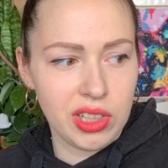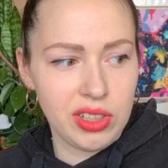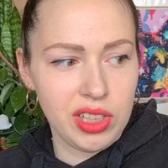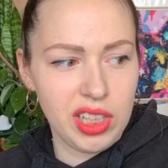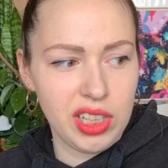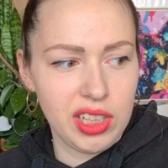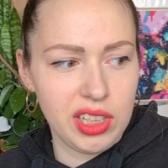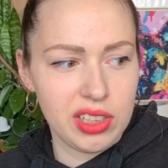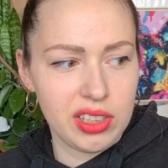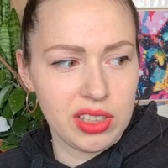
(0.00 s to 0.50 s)
You
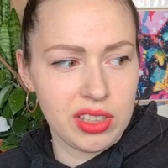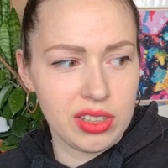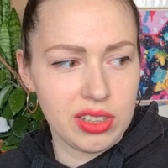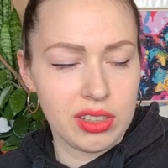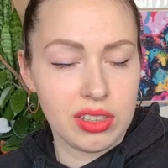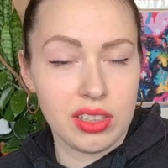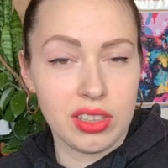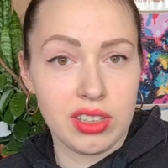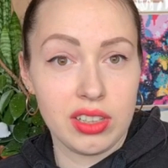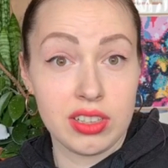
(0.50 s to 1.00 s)
need
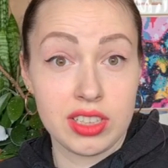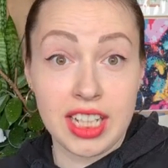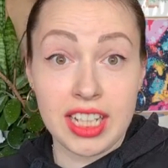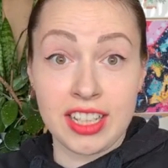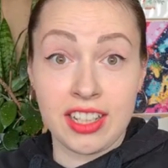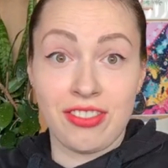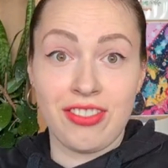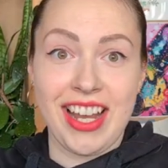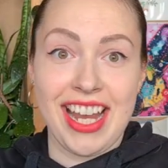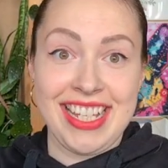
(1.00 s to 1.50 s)

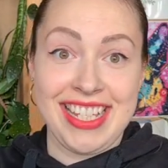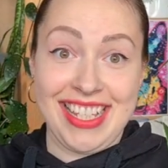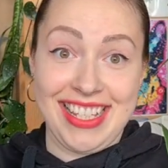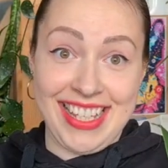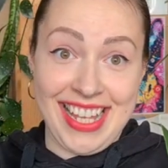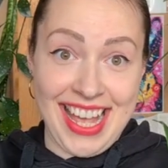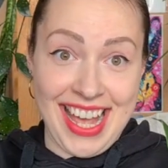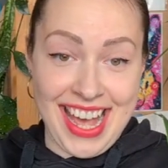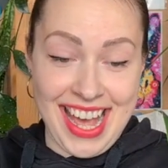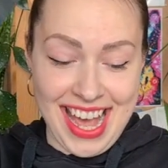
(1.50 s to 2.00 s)
sacrifices,
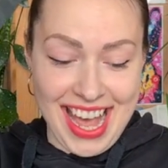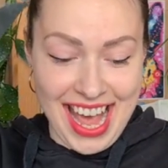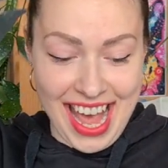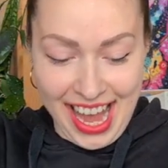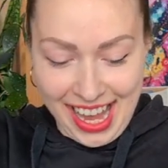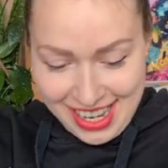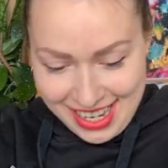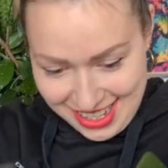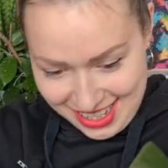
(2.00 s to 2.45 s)
huh?